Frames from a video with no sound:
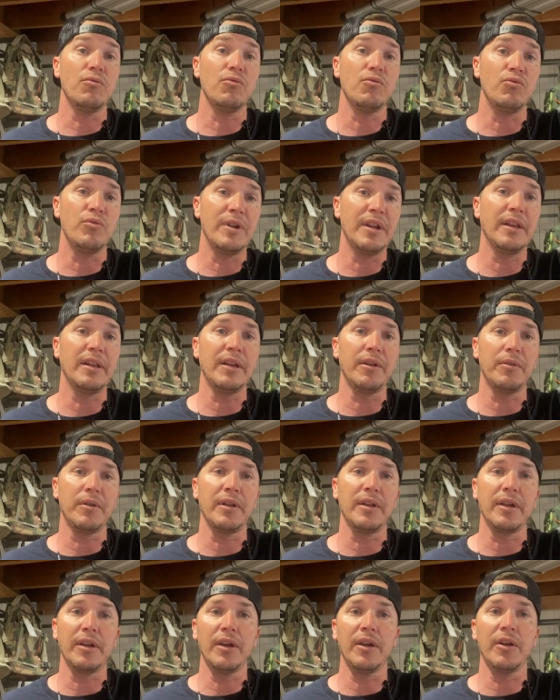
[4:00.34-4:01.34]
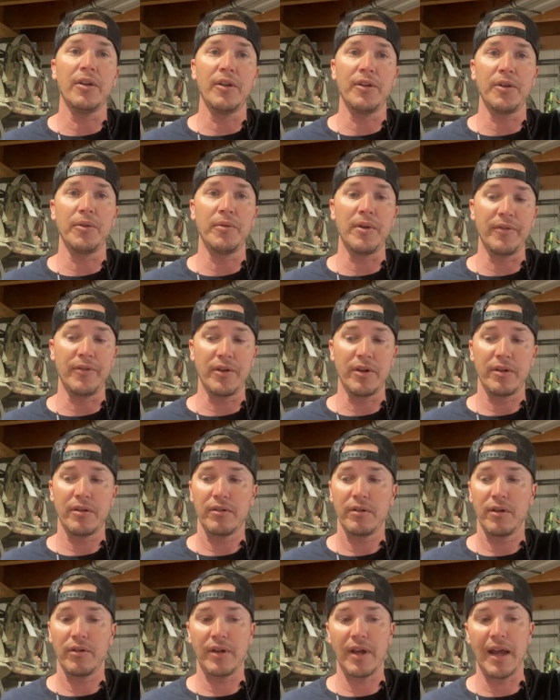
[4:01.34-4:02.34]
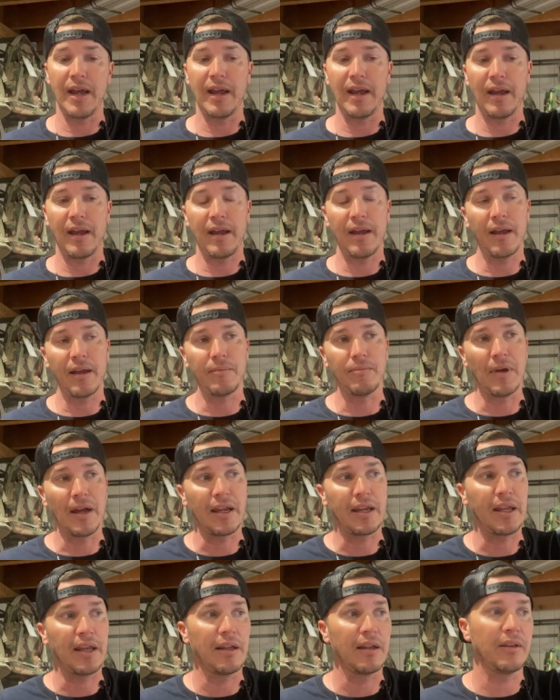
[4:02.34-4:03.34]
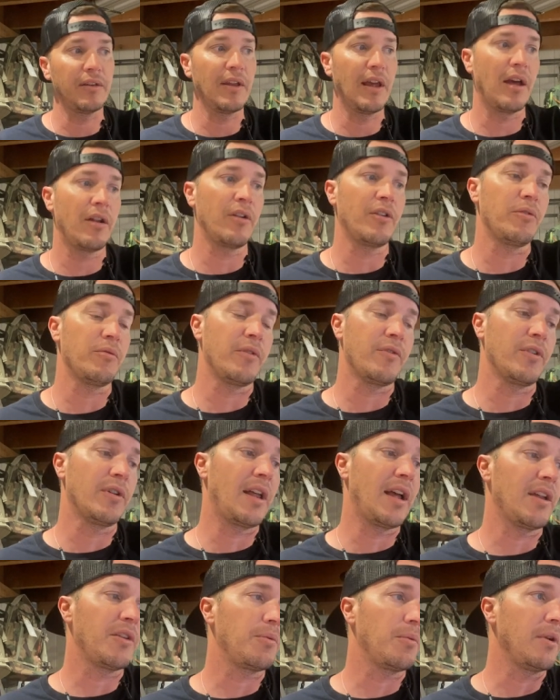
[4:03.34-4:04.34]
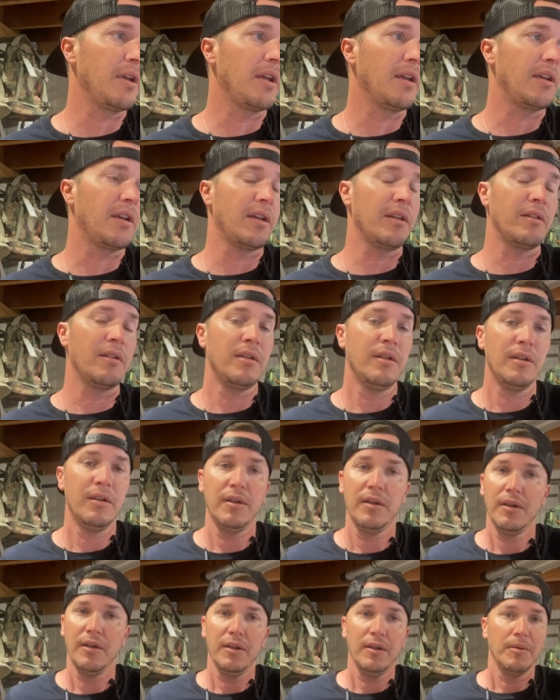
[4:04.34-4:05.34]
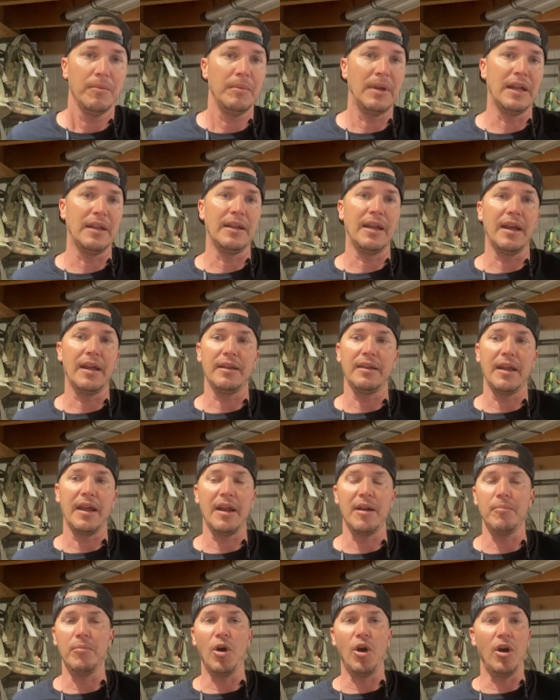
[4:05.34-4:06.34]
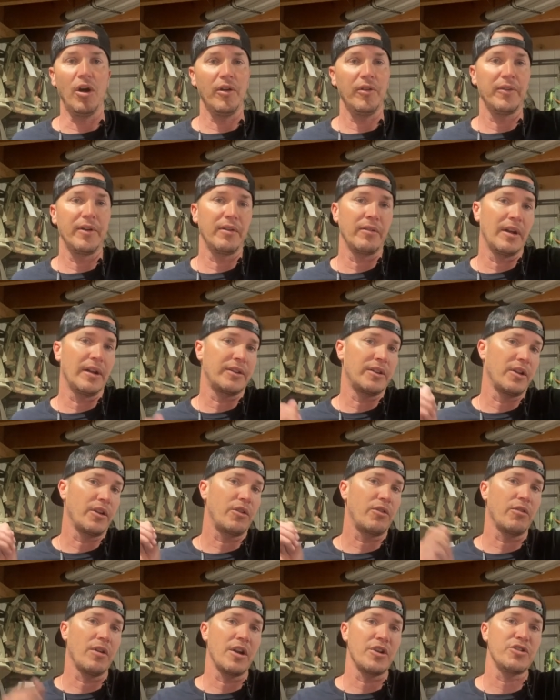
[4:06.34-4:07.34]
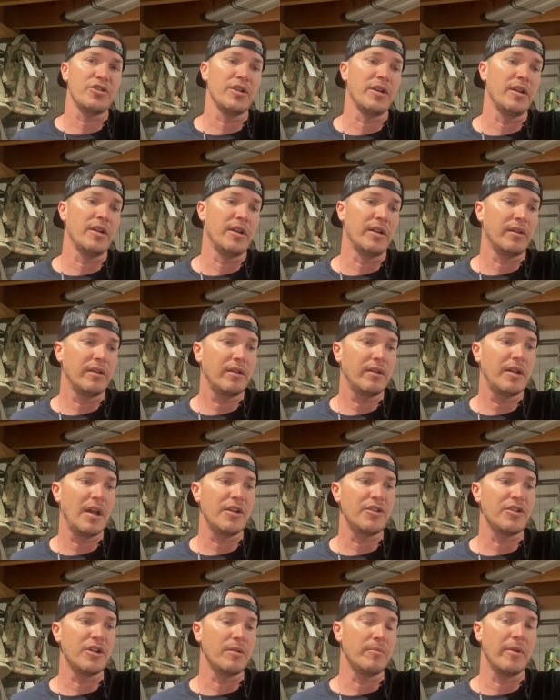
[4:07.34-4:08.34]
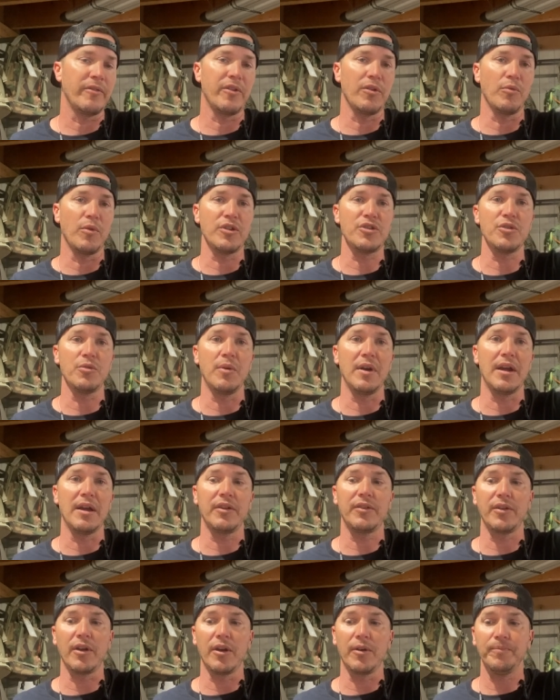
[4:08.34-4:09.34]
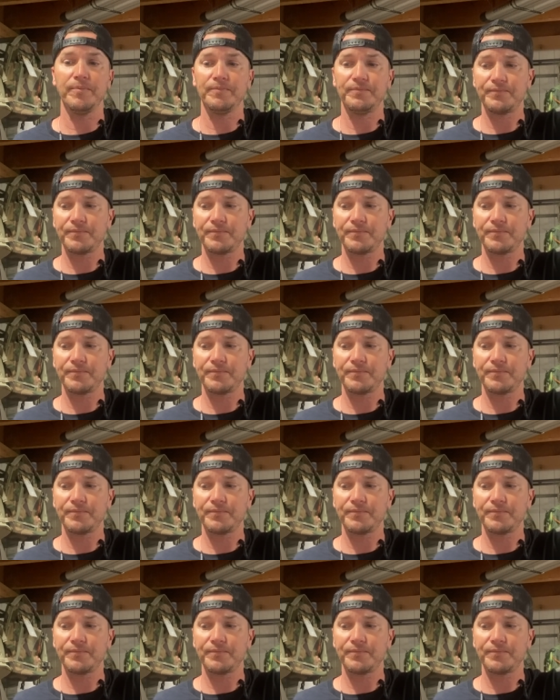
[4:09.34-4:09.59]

really, really good on the river. Okay, I had my kids out on the river last week, and man, they had, they had a ball. They were out there crushing and catching them every which way. So